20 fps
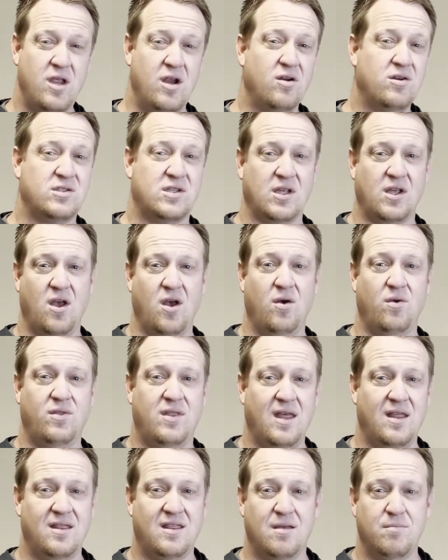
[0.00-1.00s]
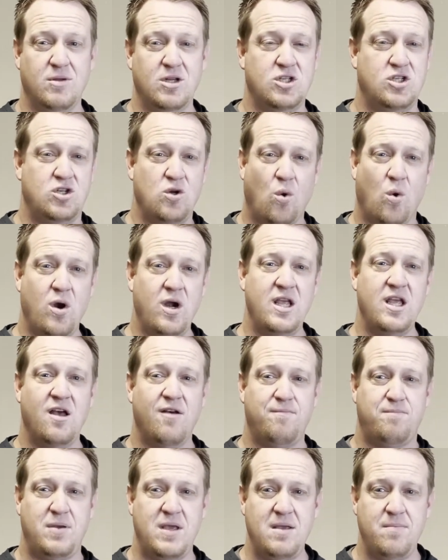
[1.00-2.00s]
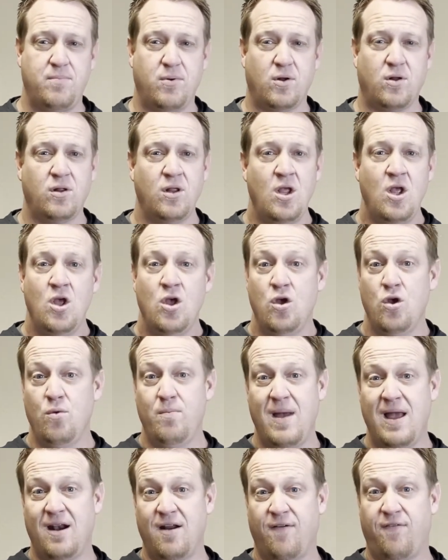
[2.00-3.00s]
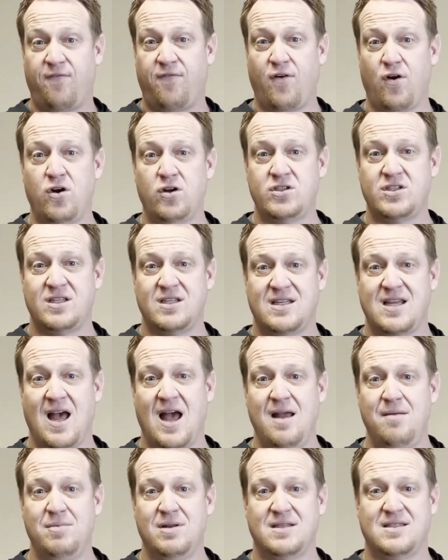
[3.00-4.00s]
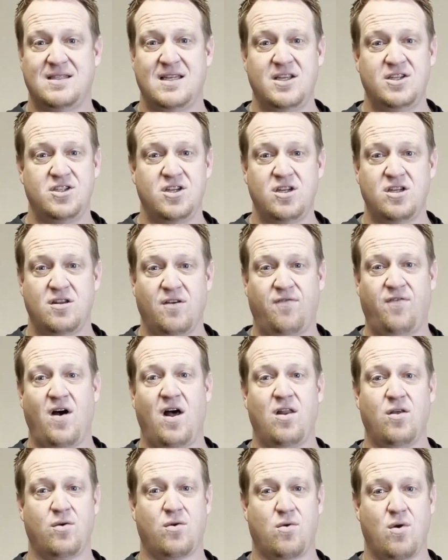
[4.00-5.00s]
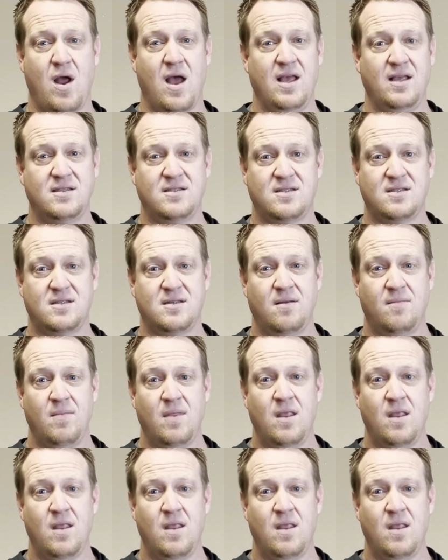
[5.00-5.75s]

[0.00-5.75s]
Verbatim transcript: years ago that the majority of people who made a first time decision to follow Christ